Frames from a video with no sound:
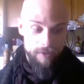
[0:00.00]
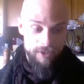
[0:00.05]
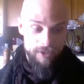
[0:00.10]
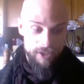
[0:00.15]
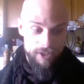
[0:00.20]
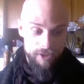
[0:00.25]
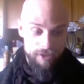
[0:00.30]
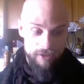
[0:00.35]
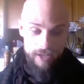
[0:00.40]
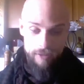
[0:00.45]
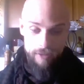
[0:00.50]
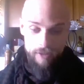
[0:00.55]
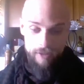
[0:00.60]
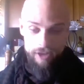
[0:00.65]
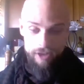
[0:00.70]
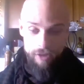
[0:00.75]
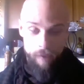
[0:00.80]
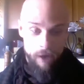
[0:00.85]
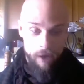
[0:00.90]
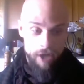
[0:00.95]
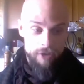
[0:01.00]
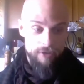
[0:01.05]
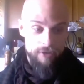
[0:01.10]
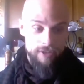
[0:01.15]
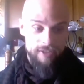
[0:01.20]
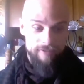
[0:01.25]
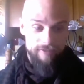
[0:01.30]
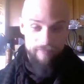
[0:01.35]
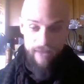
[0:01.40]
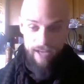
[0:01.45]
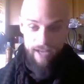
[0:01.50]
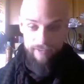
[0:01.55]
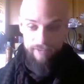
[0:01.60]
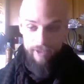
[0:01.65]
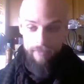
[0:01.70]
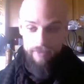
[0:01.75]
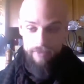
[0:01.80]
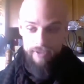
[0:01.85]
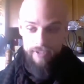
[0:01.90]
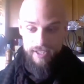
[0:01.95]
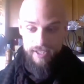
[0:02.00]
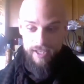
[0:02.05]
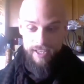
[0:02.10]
injured, I could do hundreds of backflips. And he's